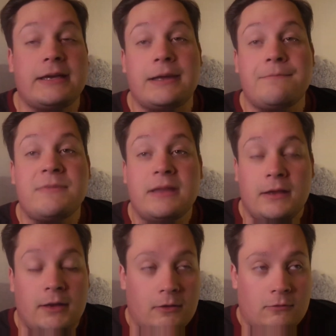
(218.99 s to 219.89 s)
I'm
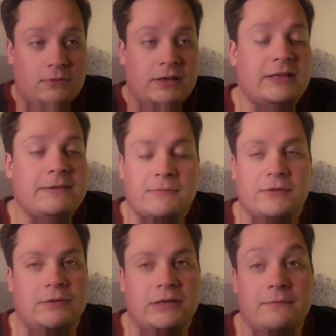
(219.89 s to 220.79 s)
really,
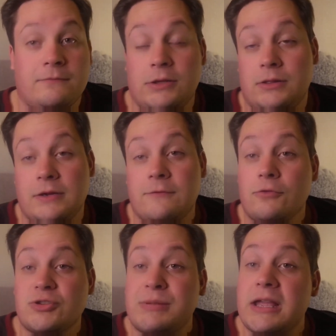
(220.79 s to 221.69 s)
really, really looking
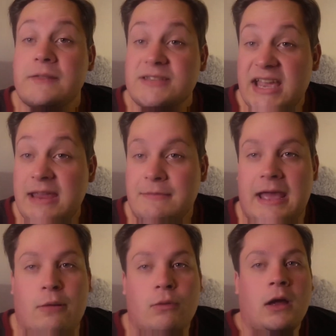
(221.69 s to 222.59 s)
forward to playing this game
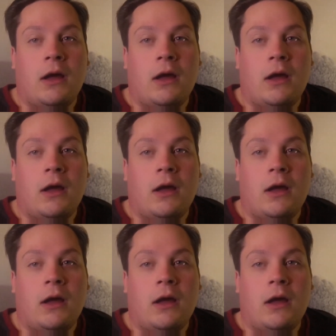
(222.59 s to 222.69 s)
now.